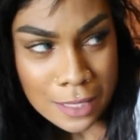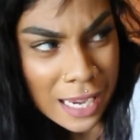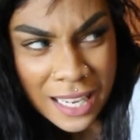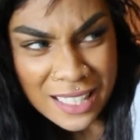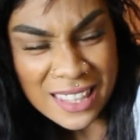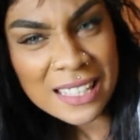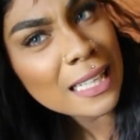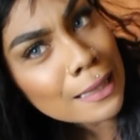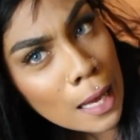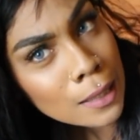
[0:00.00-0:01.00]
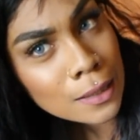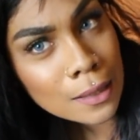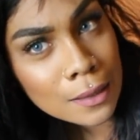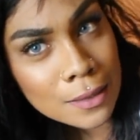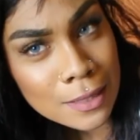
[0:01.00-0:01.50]
I kind of think they like
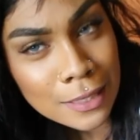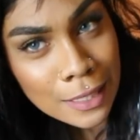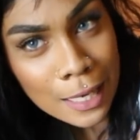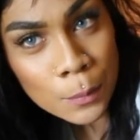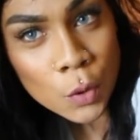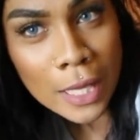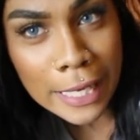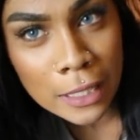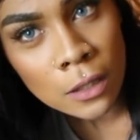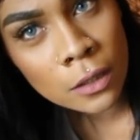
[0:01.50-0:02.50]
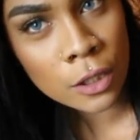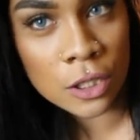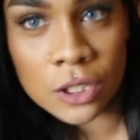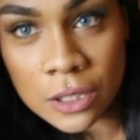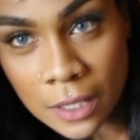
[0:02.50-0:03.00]
it because like they got more like
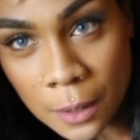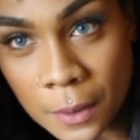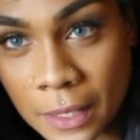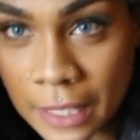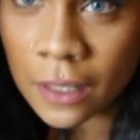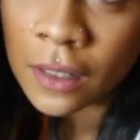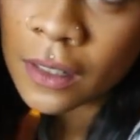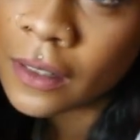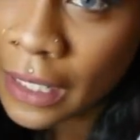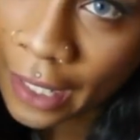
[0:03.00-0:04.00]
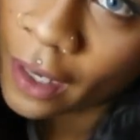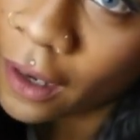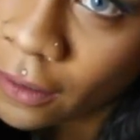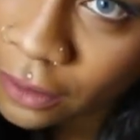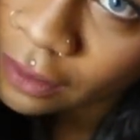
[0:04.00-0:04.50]
cushion to like lay on or